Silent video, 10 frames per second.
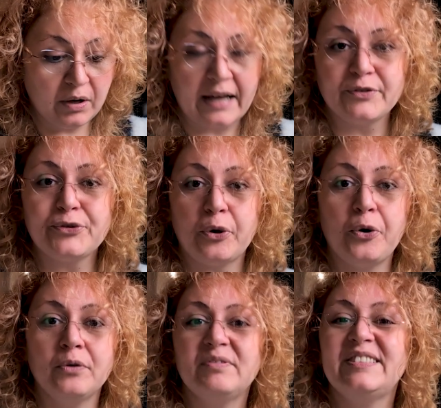and
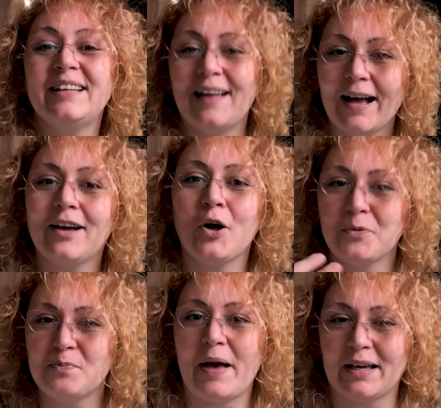so the luck
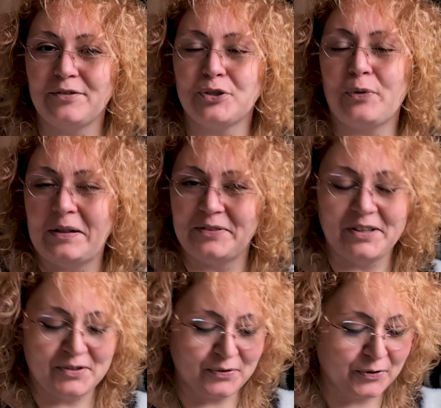comes back every 12
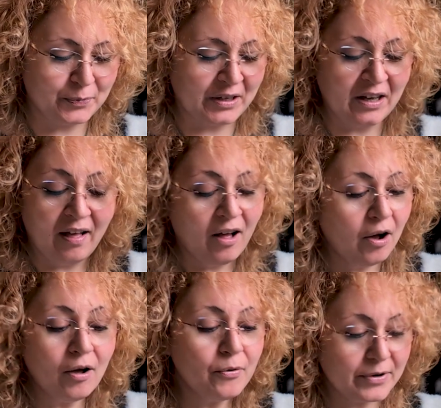years for me.
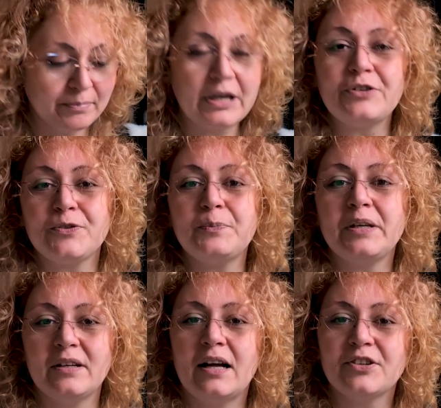Or it might just
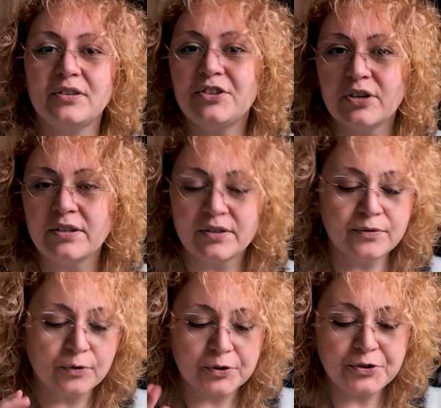be that actually Chinese
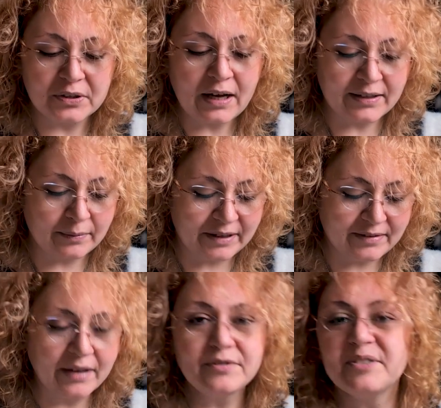fortune kind of makes
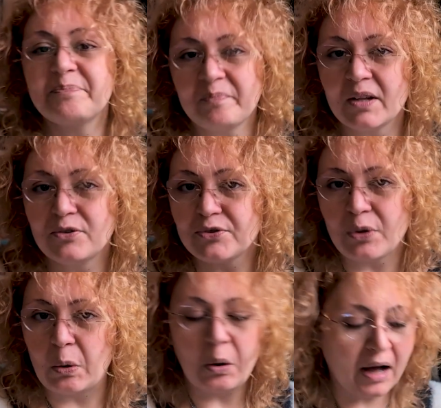sense.
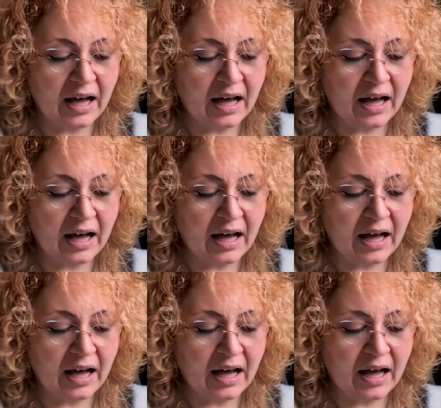So